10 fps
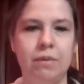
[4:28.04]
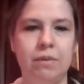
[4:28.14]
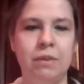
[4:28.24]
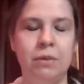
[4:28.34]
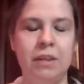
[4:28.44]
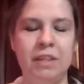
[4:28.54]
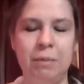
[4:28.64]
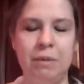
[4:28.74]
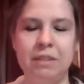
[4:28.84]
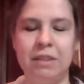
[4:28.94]
So the
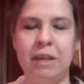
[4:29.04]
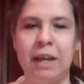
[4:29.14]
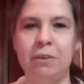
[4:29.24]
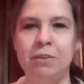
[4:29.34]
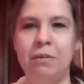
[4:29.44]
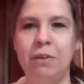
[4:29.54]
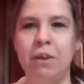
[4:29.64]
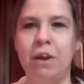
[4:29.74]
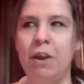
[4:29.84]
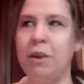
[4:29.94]
deepest desires of your
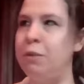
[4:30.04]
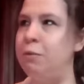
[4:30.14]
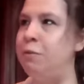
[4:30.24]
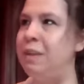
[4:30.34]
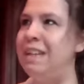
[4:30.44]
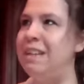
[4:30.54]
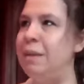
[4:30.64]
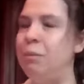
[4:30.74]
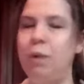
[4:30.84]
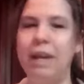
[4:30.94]
heart, you feed
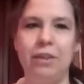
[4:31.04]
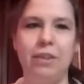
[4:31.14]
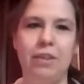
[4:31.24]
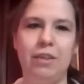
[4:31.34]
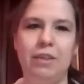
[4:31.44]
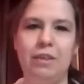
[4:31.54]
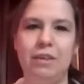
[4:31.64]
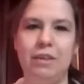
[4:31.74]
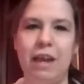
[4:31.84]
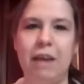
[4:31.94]
them with
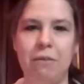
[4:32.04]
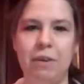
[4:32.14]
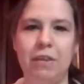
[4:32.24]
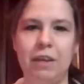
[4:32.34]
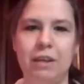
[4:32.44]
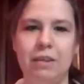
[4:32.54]
everything.